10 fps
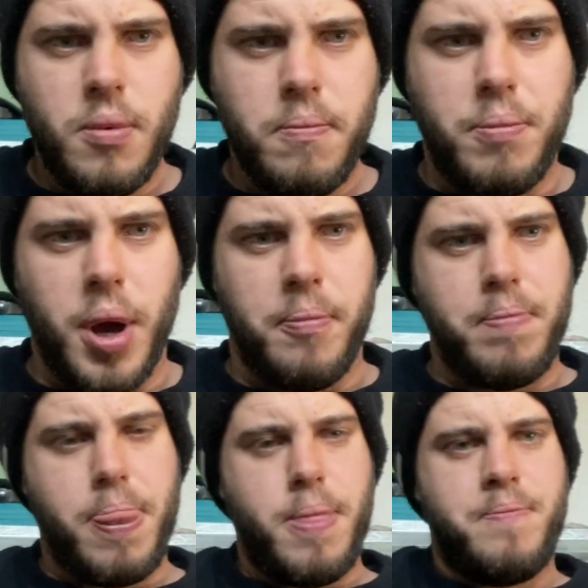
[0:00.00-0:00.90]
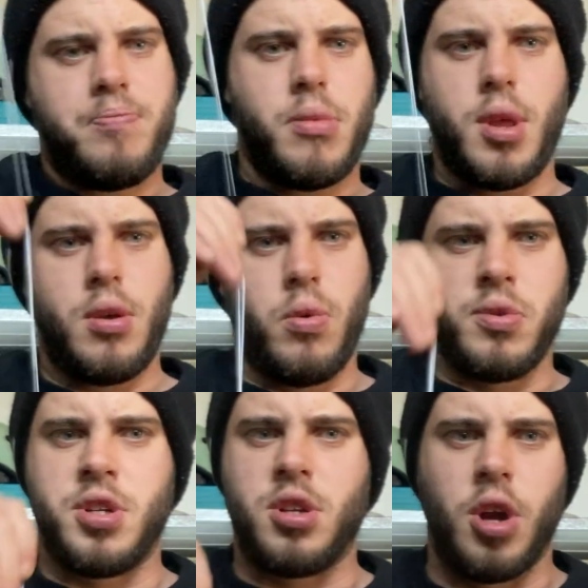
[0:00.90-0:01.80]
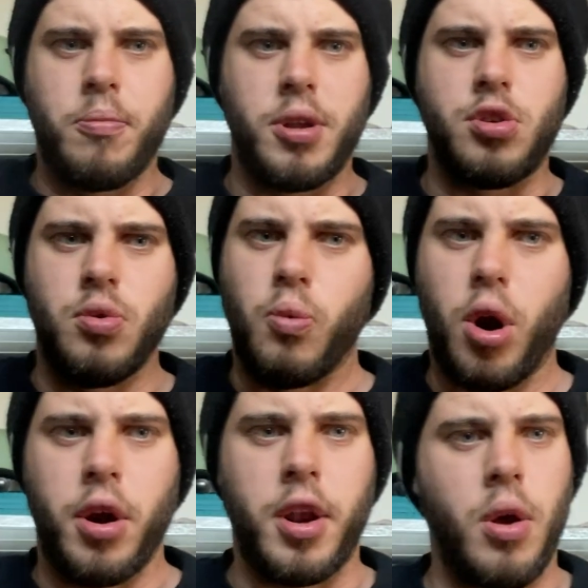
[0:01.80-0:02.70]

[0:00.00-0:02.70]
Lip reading: but also don't be too worried.